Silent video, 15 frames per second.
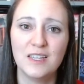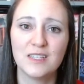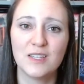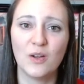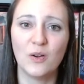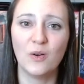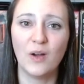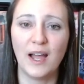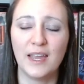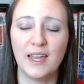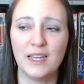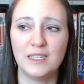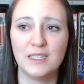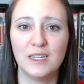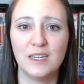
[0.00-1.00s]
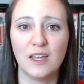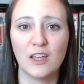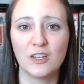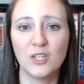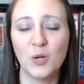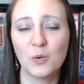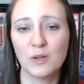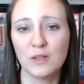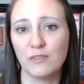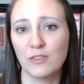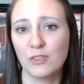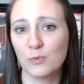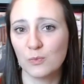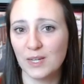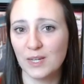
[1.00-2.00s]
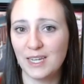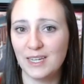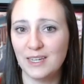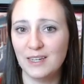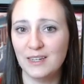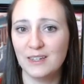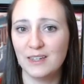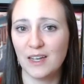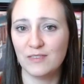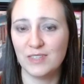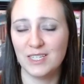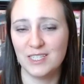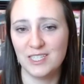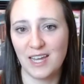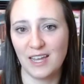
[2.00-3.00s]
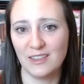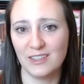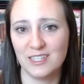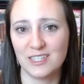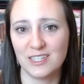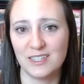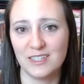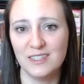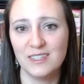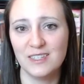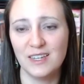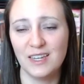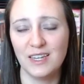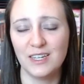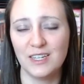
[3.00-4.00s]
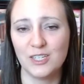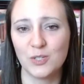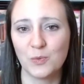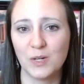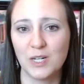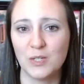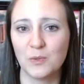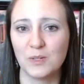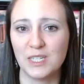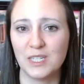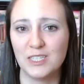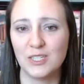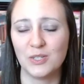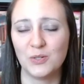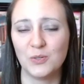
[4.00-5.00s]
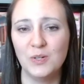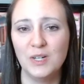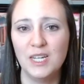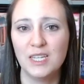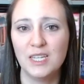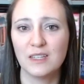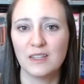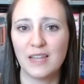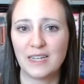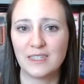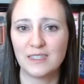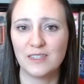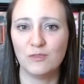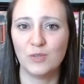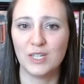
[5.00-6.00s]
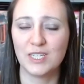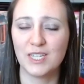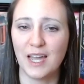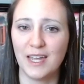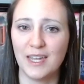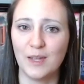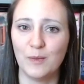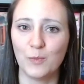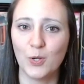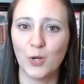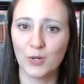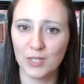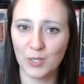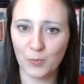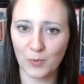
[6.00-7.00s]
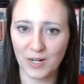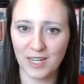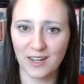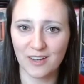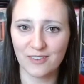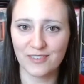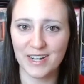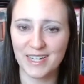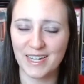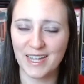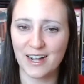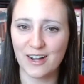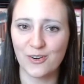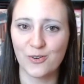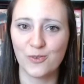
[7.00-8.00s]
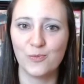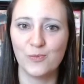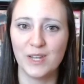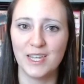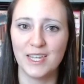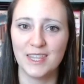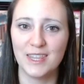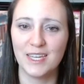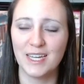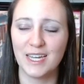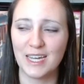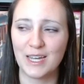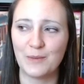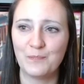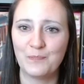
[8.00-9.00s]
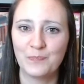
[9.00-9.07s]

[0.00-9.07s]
So I did a total of 3 of these challenges in 2022, the last of which I am currently working on right now with, I'm